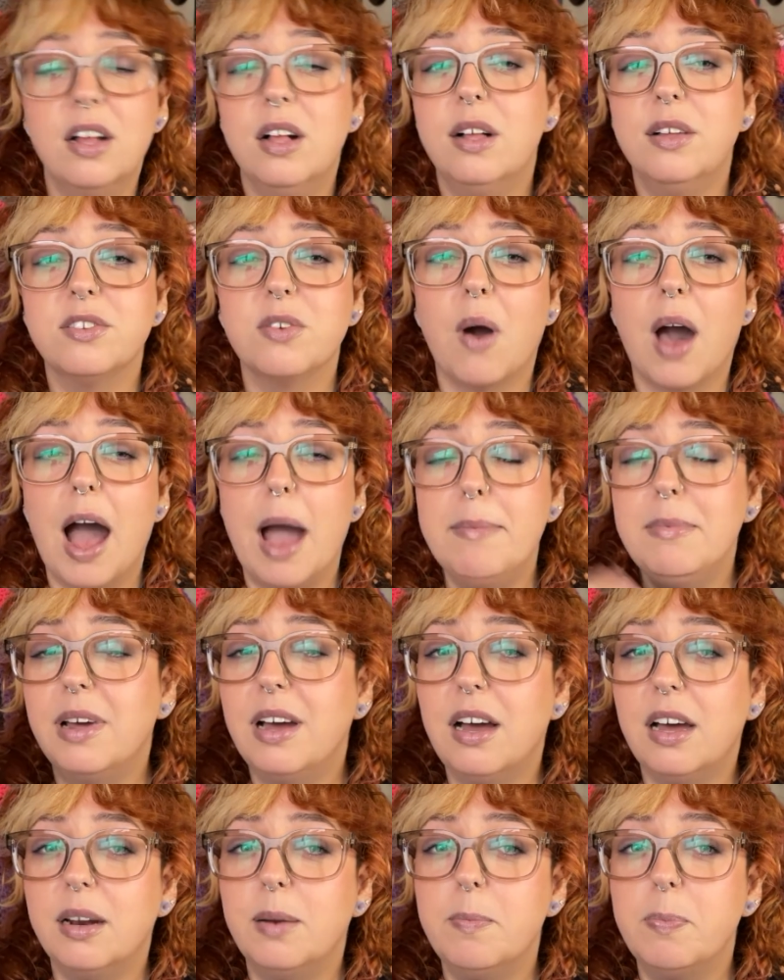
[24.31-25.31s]
So I'm
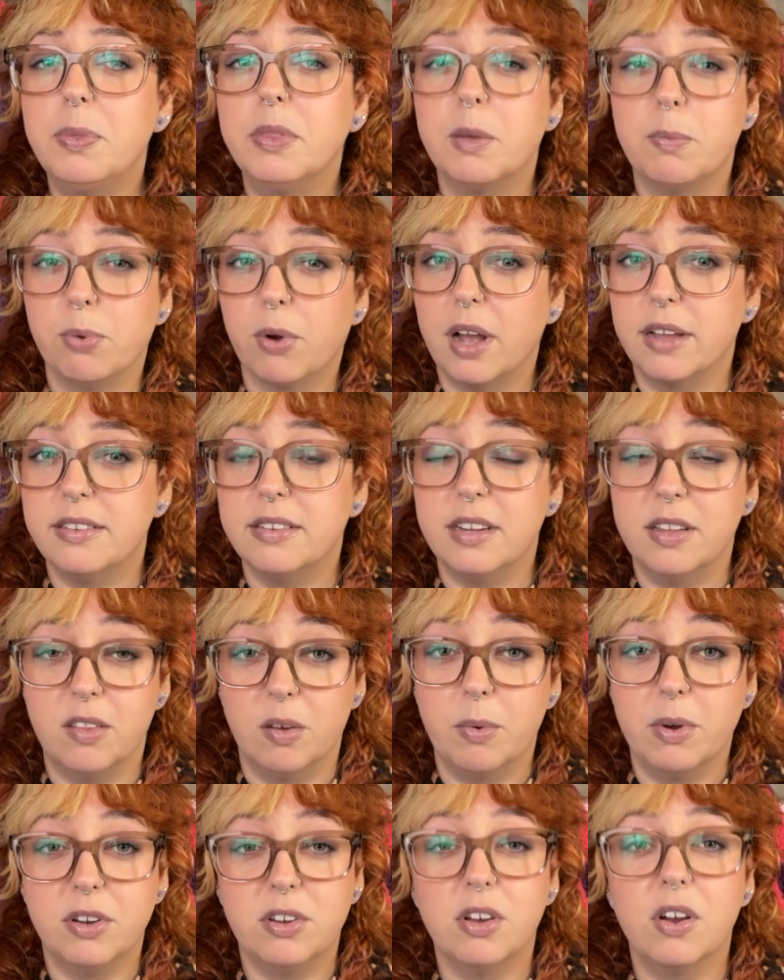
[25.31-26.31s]
not depressed in the
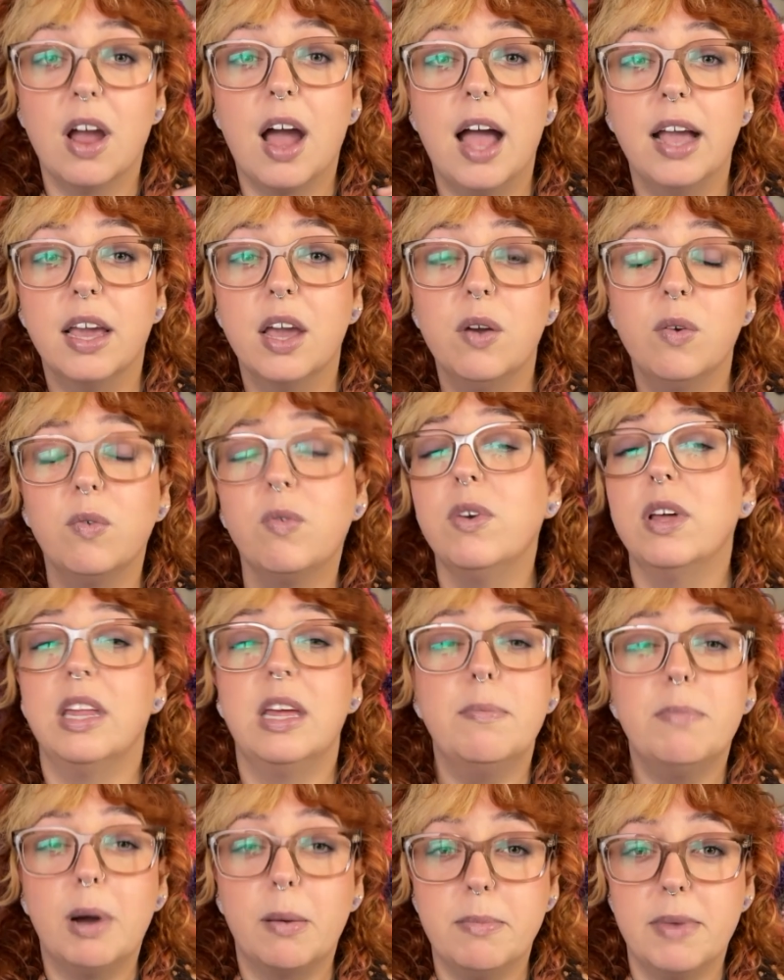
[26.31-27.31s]
winter. I get really
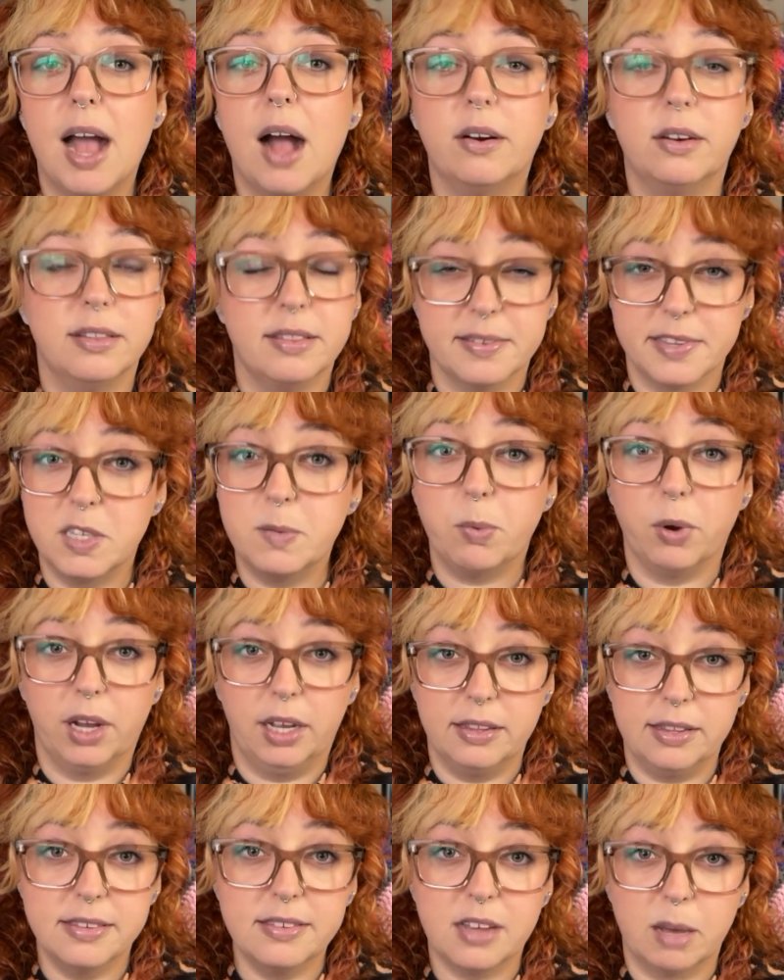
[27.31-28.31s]
bummed out in the spring
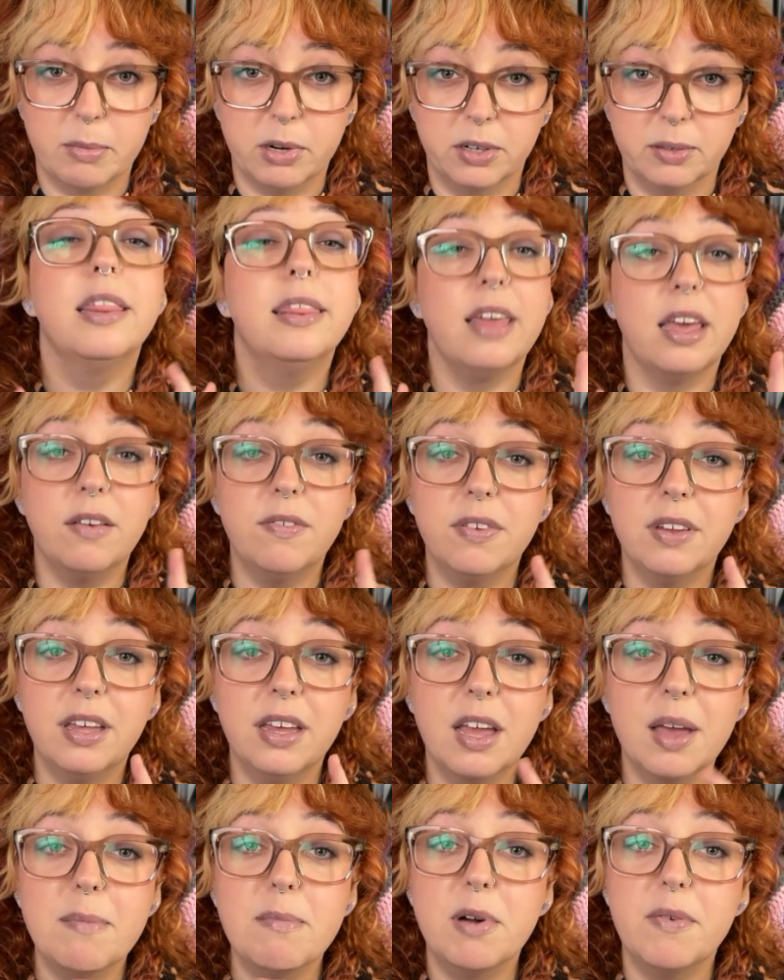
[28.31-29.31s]
and the summer.
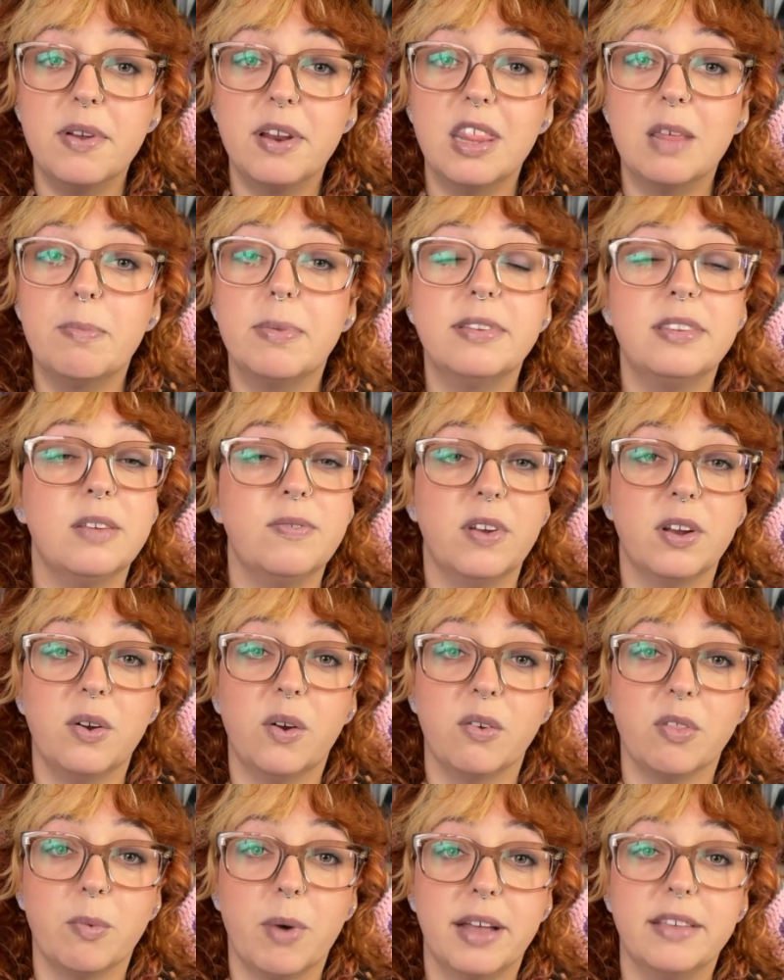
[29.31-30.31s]
Thankfully, moving to the Pacific
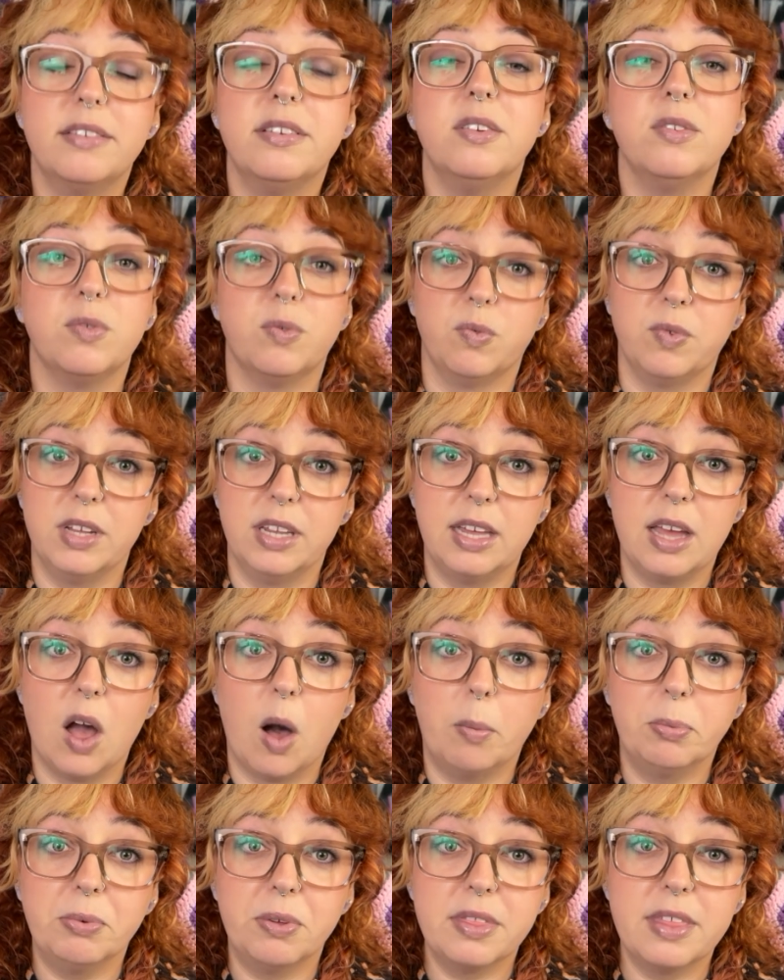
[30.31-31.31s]
Northwest has really
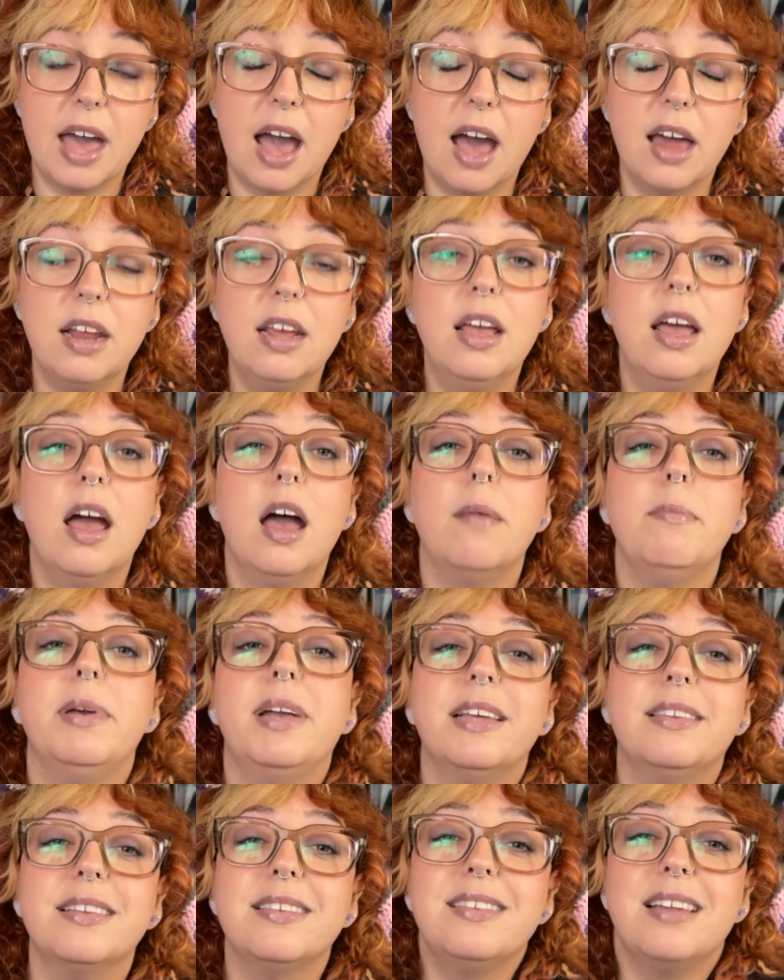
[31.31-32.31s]
helped with that
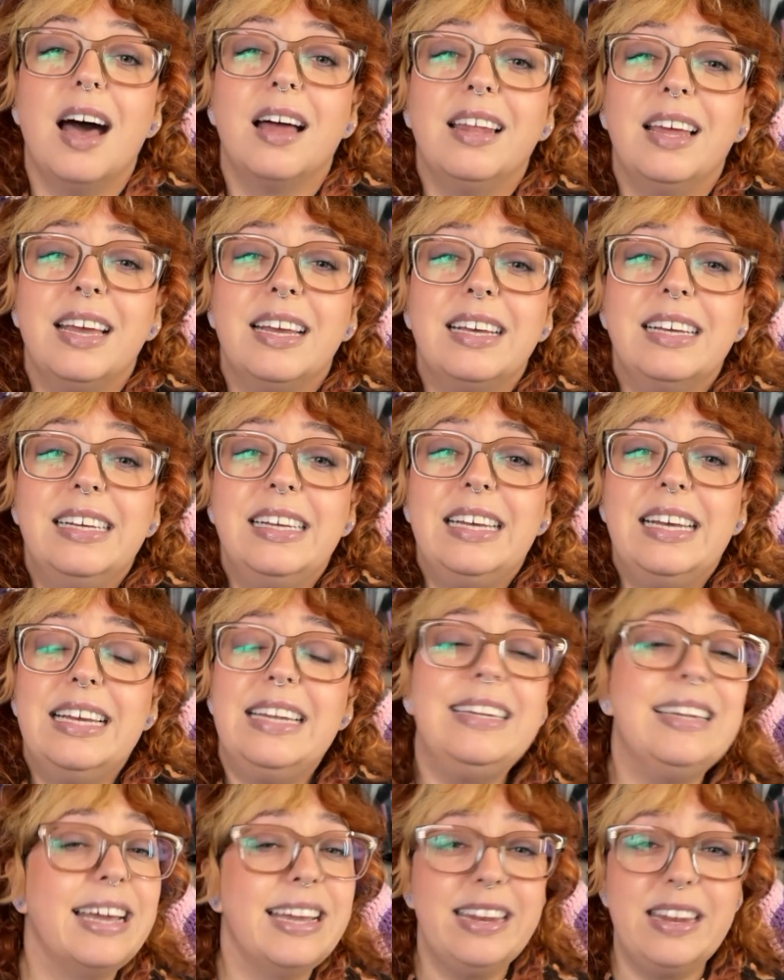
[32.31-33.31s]
because it's not like
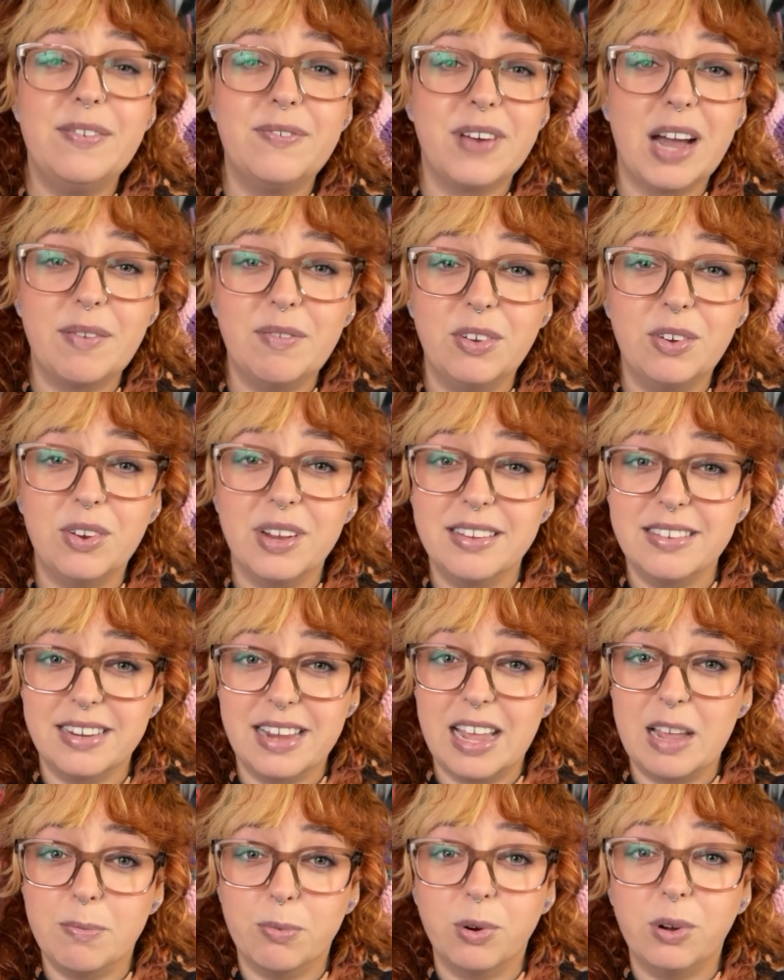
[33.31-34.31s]
95 degrees in
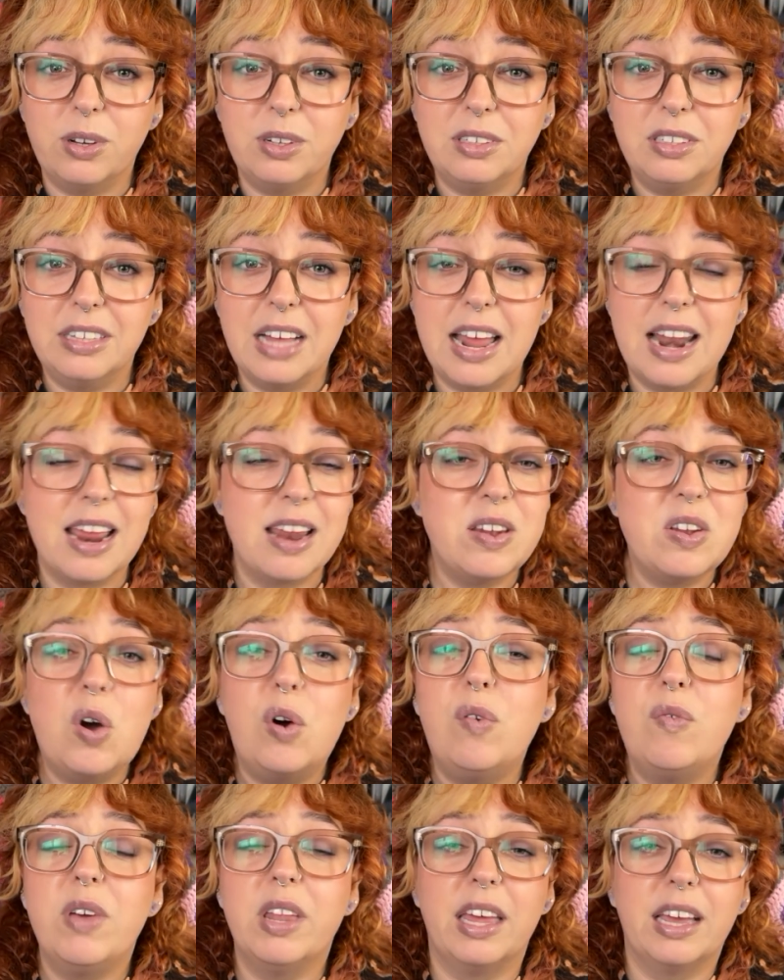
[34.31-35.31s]
April and I don't
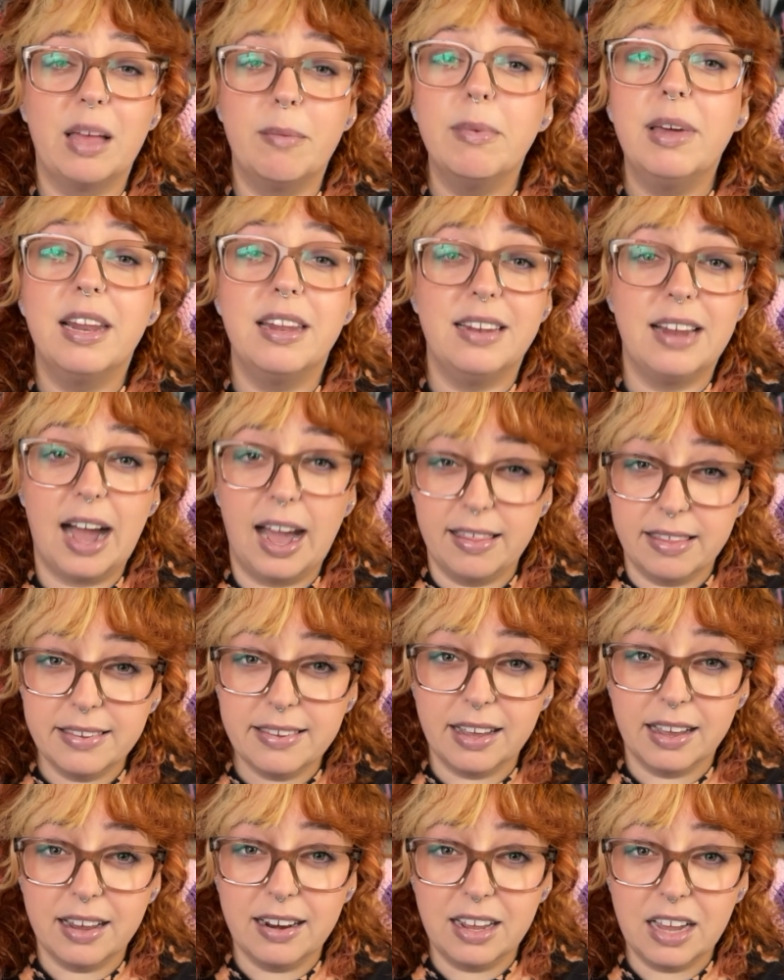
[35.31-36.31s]
feel like I'm gonna die the
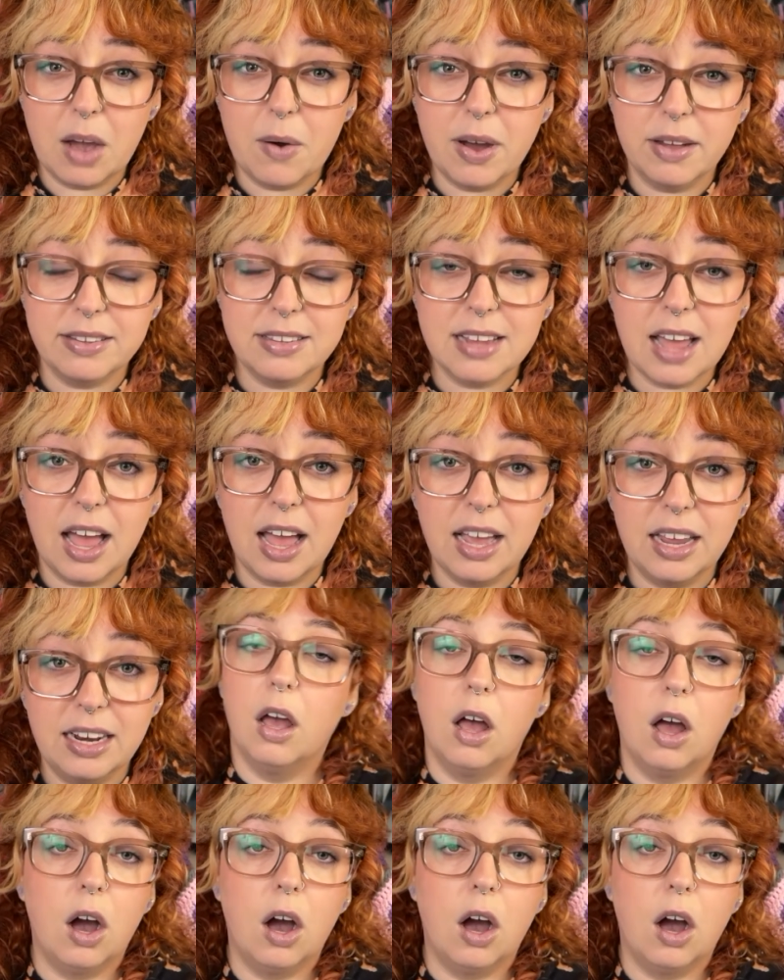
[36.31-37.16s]
second I go outside.